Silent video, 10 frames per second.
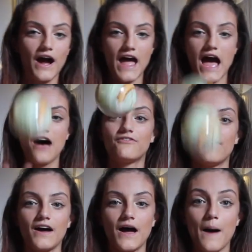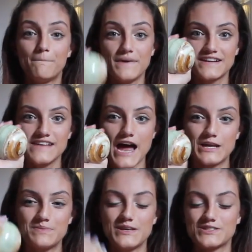I have a big
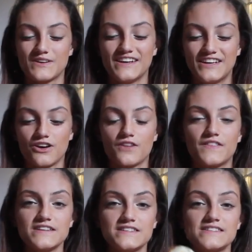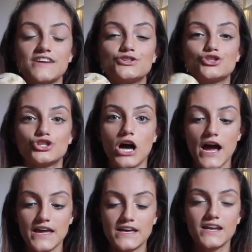daddy piece right here. This is a
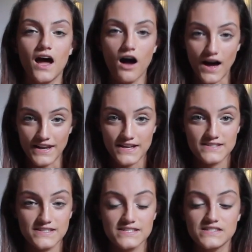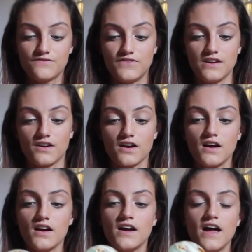giant onyx
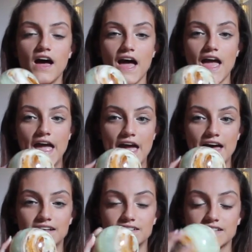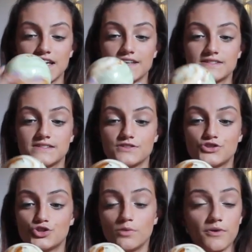sphere, and it's
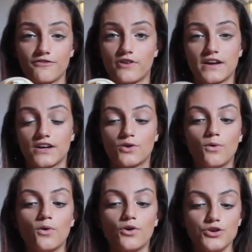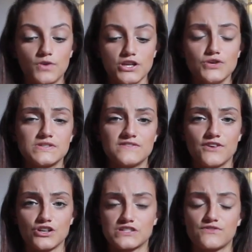super freaking cool. You can use
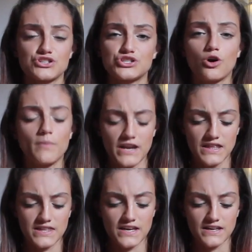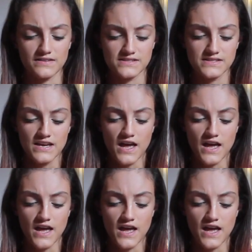spheres for so many things.